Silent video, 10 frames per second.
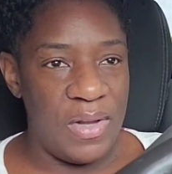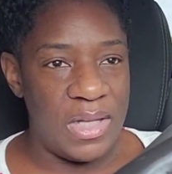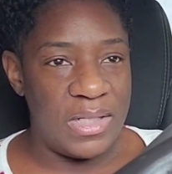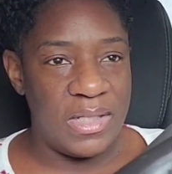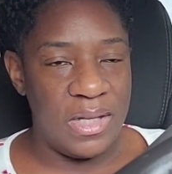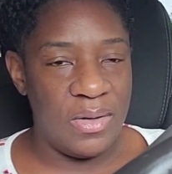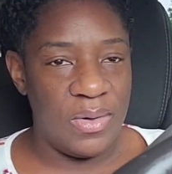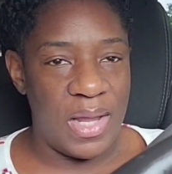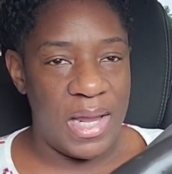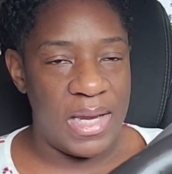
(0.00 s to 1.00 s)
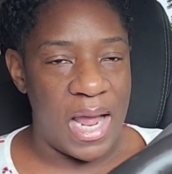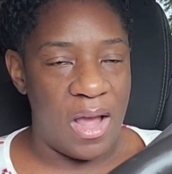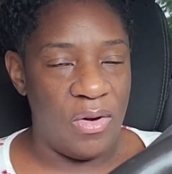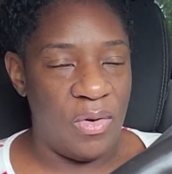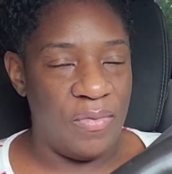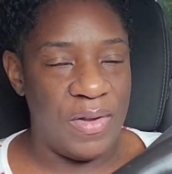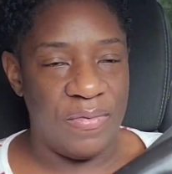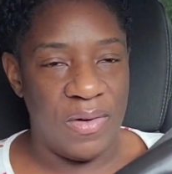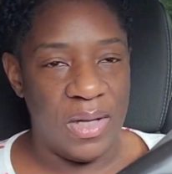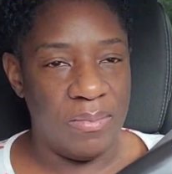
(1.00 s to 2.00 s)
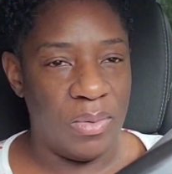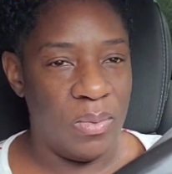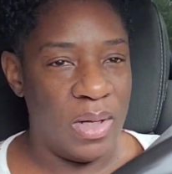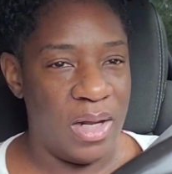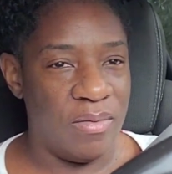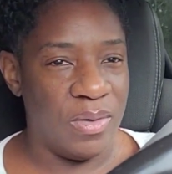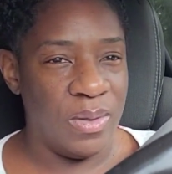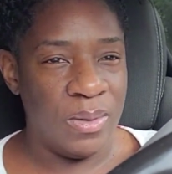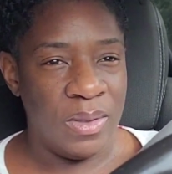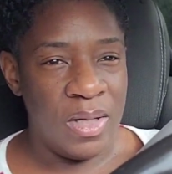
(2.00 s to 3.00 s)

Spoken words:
he's still head down or if he flip or whatever.